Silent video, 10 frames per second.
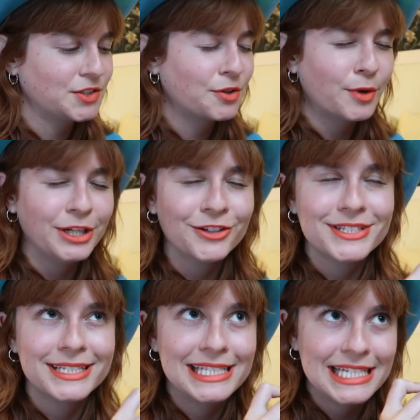So what
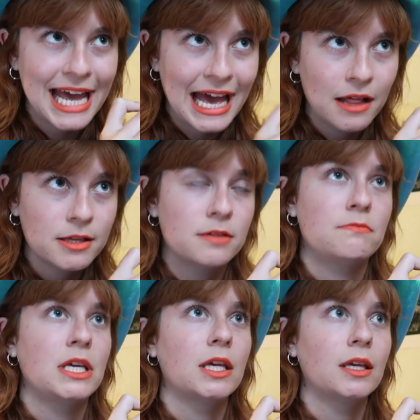you're
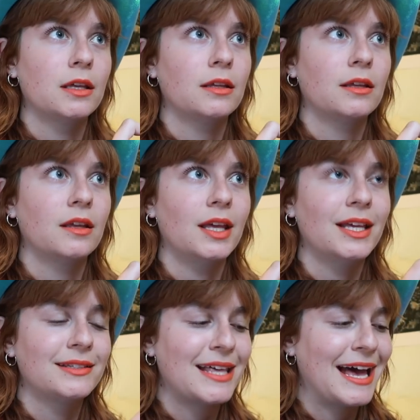telling me
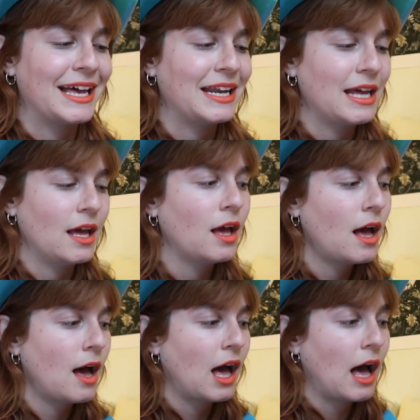is that
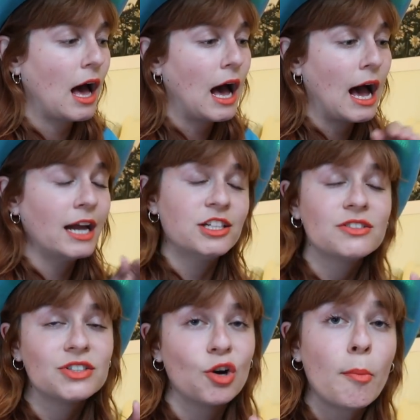I
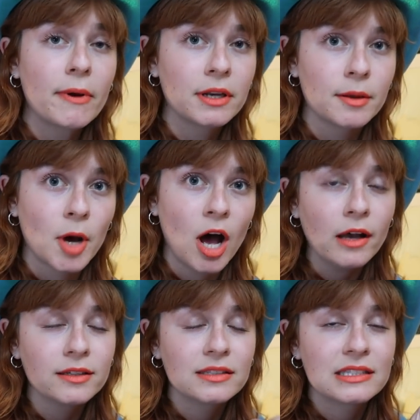just opened a
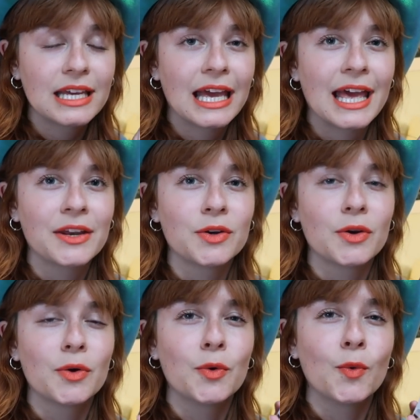box
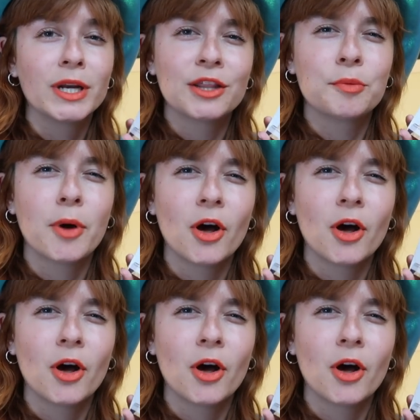and Gwyneth